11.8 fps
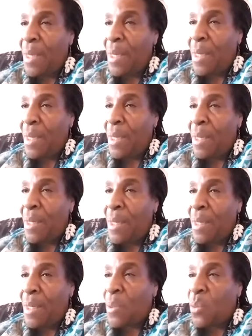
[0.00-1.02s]
people
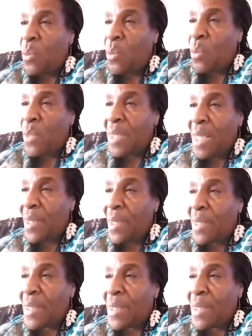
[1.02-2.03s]
who intentionally
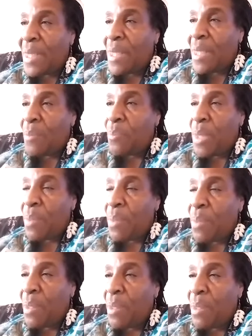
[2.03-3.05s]
keep people out
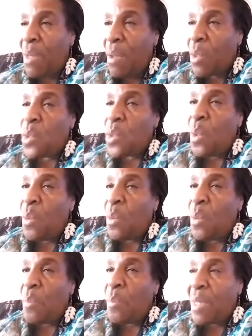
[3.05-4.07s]

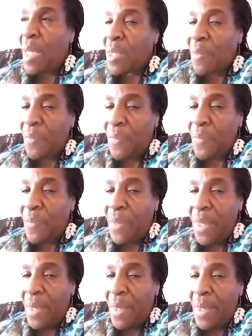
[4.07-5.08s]
because of their
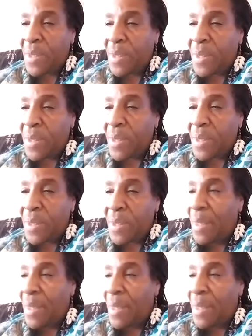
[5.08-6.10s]
color,
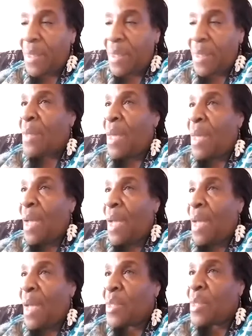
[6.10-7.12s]
and it
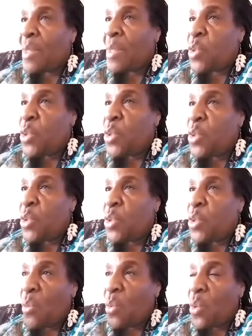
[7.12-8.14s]
a
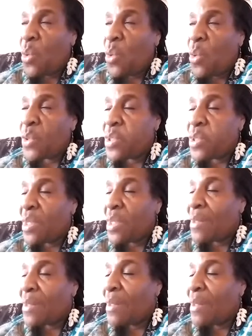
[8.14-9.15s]
couple of
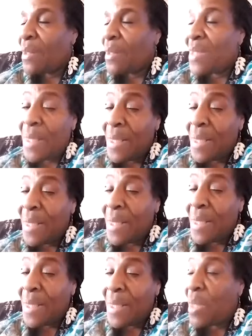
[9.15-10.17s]
ways nowadays,
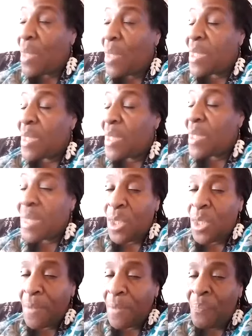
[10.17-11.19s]
but it's still
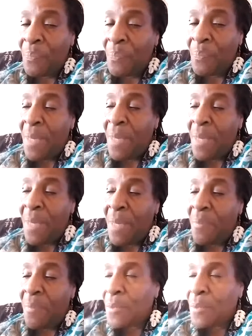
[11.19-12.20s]
meaning that